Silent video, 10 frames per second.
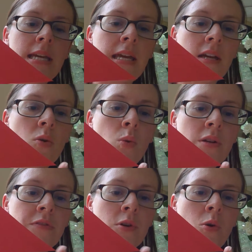take one
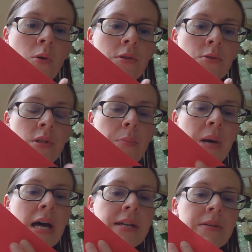of the corners on the
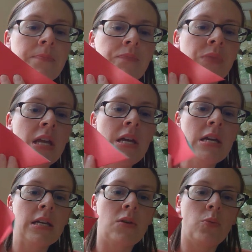bottom,
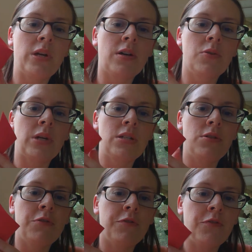and we are going
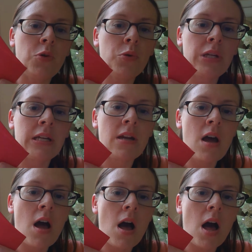to fold it
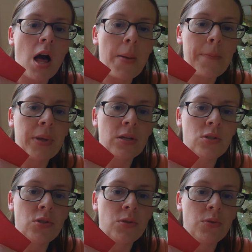up
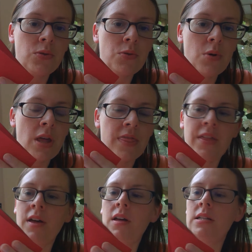to
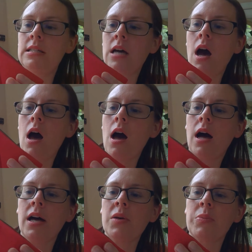the
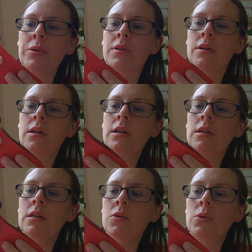top.
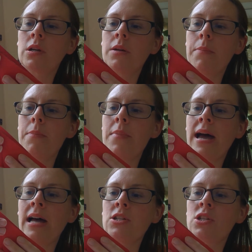And we're going to
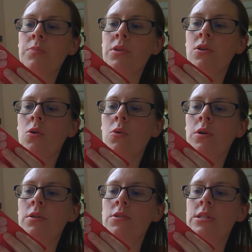match up the
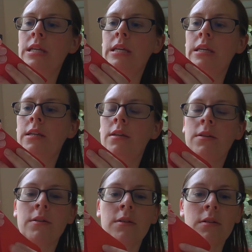corners
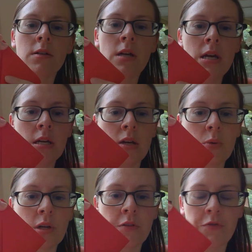here, and
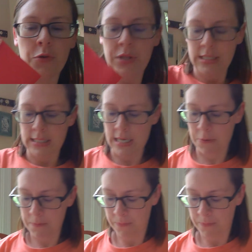we're going to fold this down.